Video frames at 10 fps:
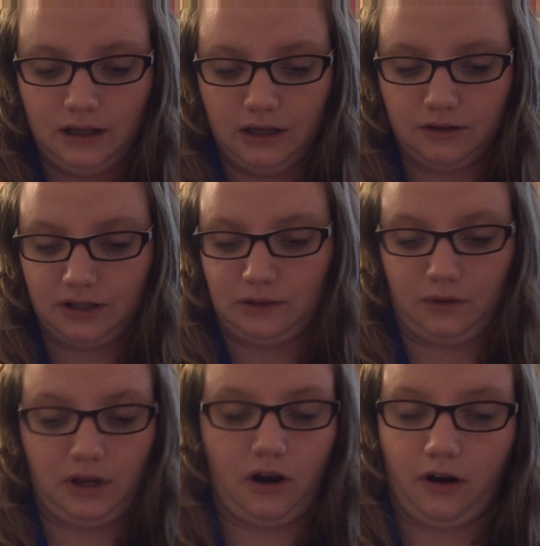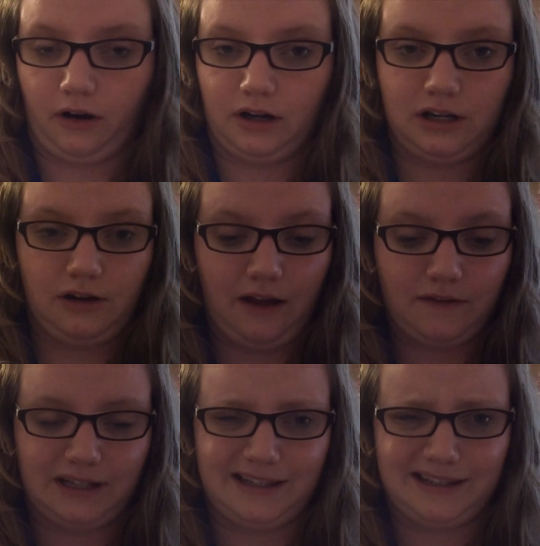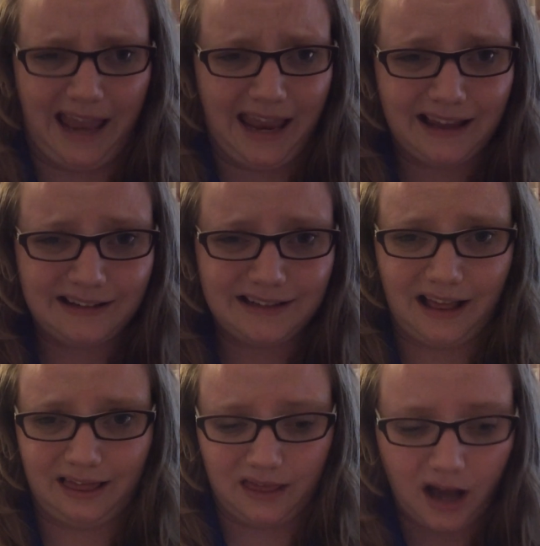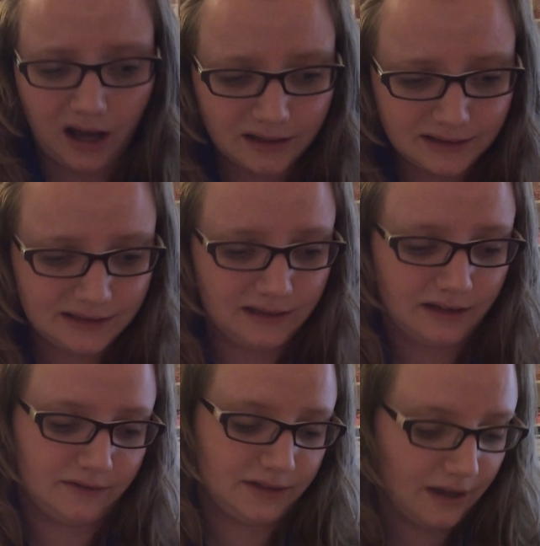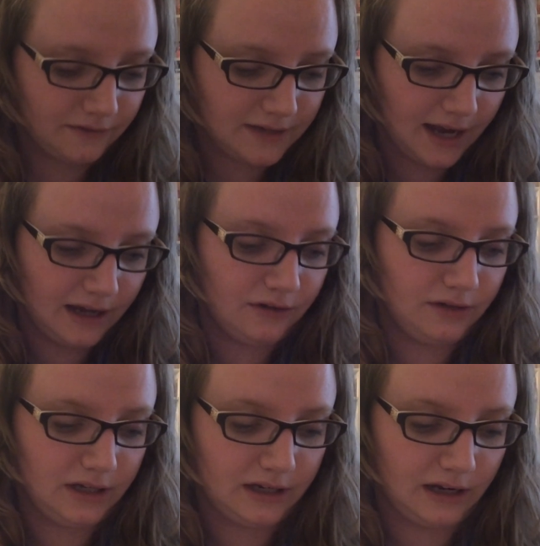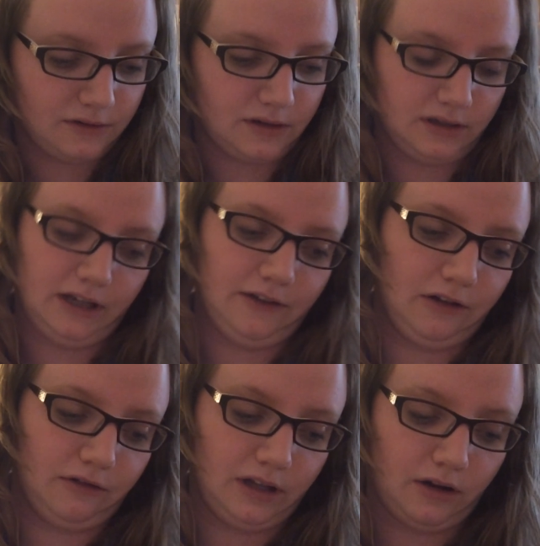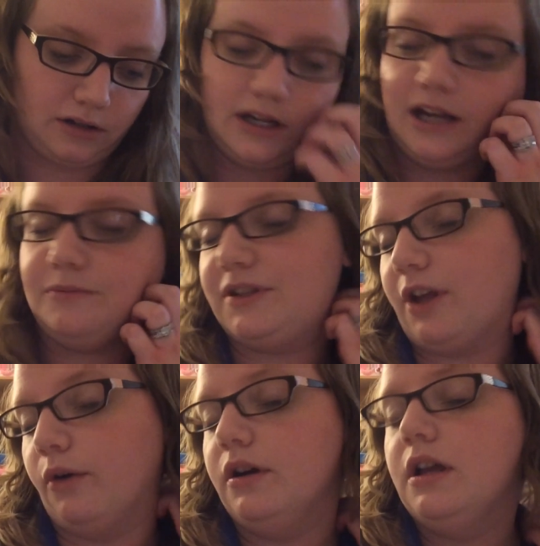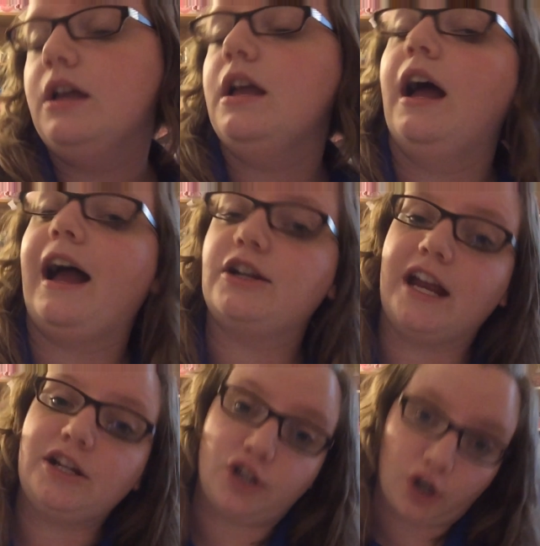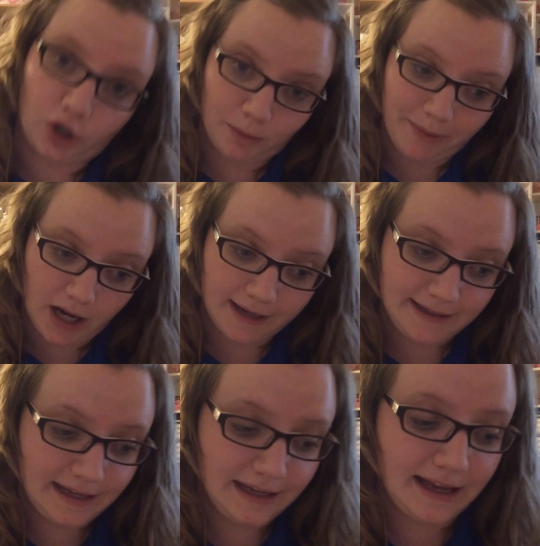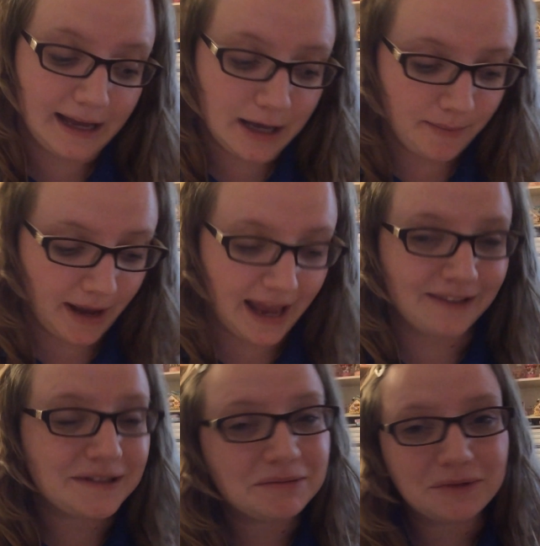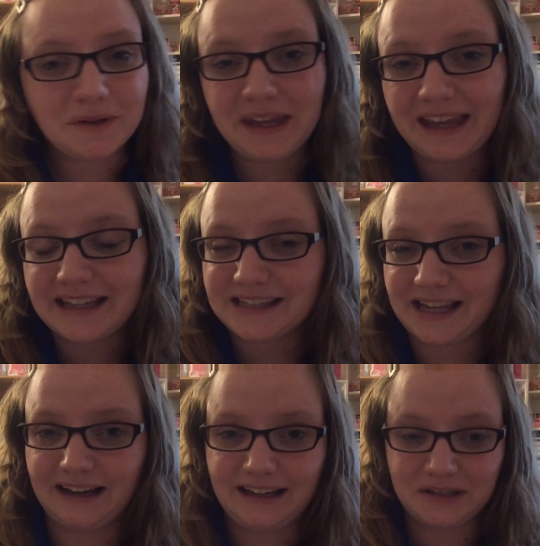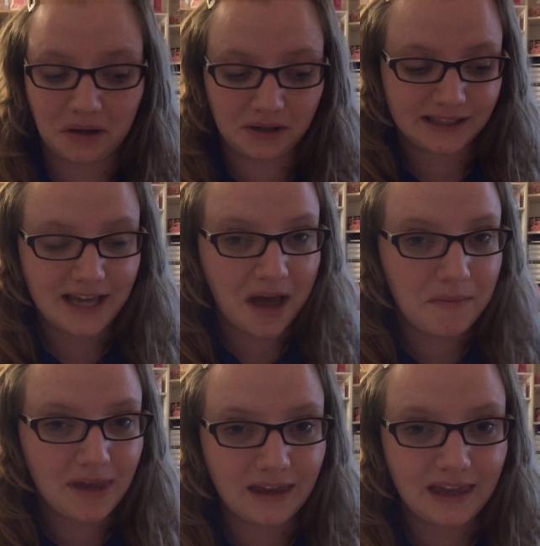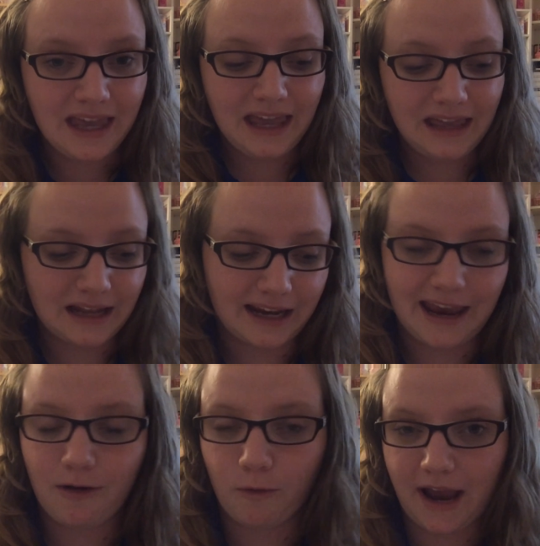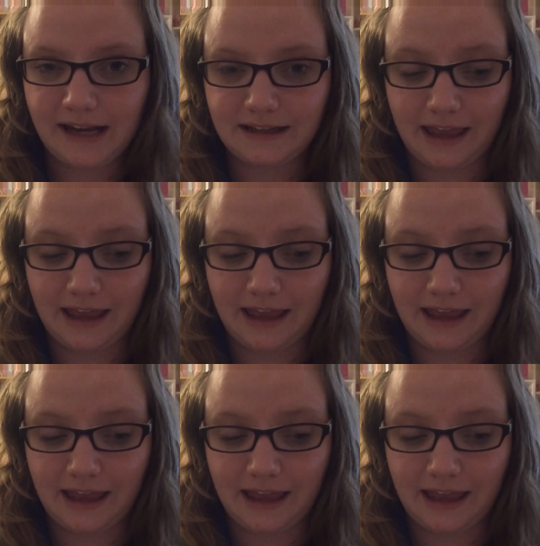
It was just really hard, and you have to sand a lot of stuff down, and I was just having a really hard time. So I changed her body. I have some really exciting dolls coming that I can't wait.